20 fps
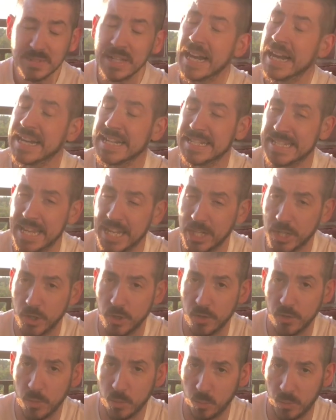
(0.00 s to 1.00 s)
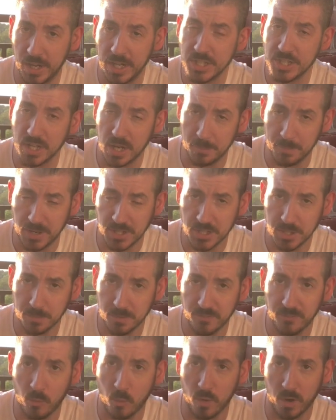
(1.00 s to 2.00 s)
I had taken her to the range that I mentioned
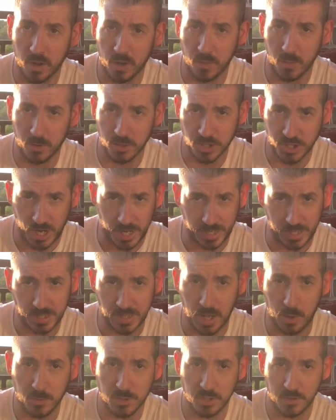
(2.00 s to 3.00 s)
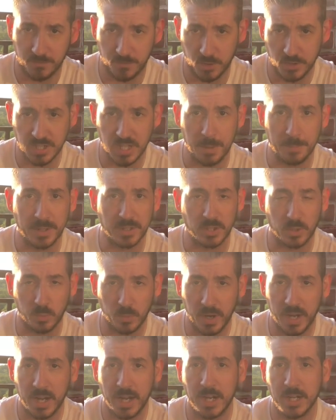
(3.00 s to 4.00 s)
before in another check-in. That was her first time at the
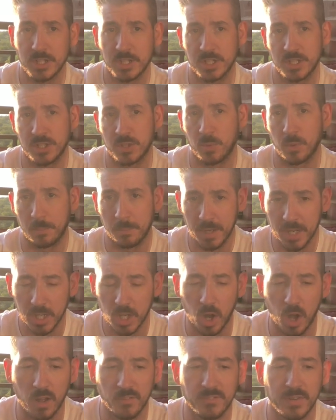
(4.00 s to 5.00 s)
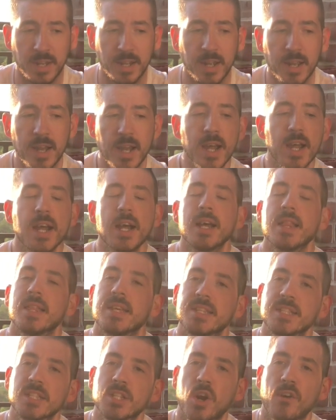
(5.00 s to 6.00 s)
range, and she went mini golfing.
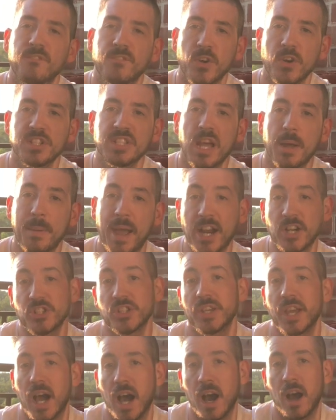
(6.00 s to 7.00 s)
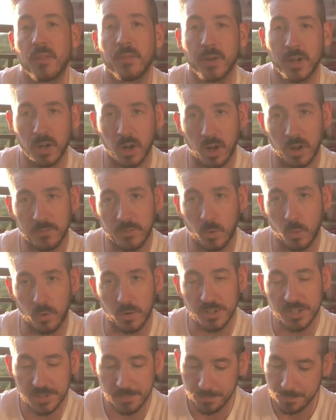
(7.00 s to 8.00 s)
This is her first time actually on the golf
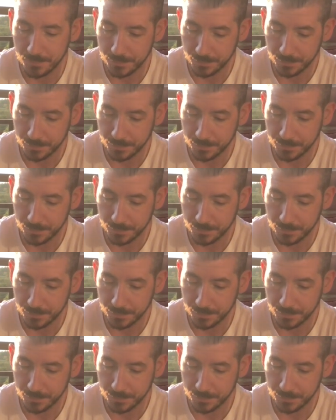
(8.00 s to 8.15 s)
course.